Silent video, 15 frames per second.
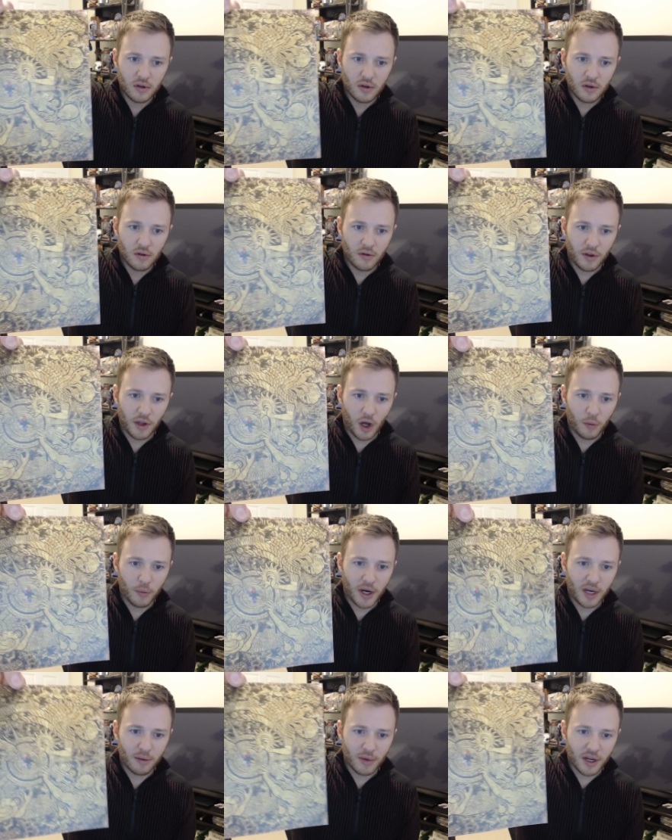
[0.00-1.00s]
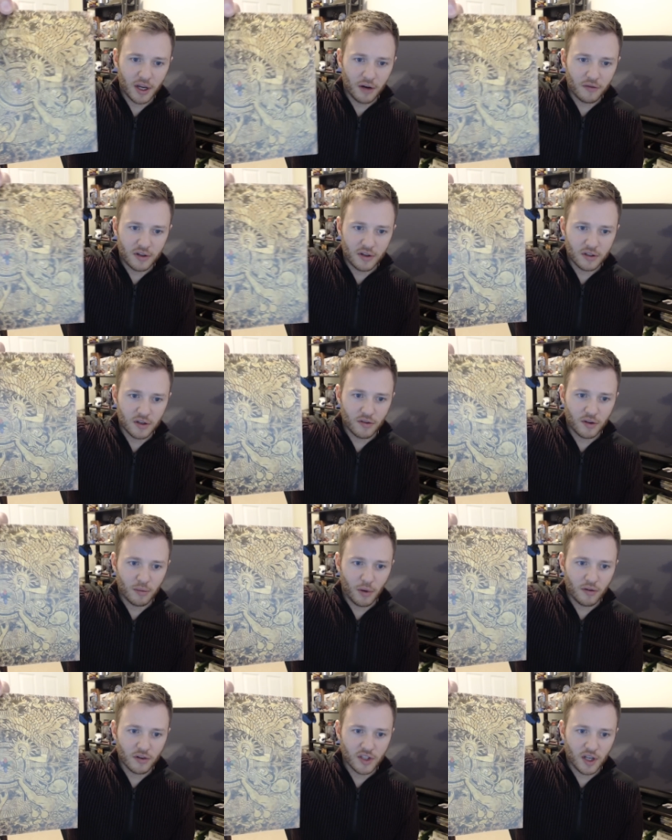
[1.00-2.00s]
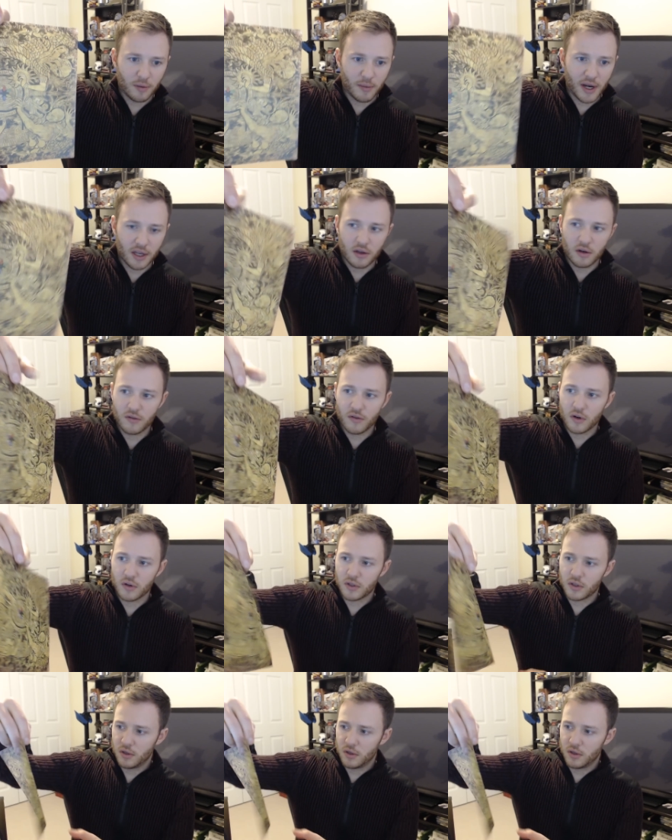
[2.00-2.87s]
the almighty MacGuffins of the Marvel Cinematic Universe.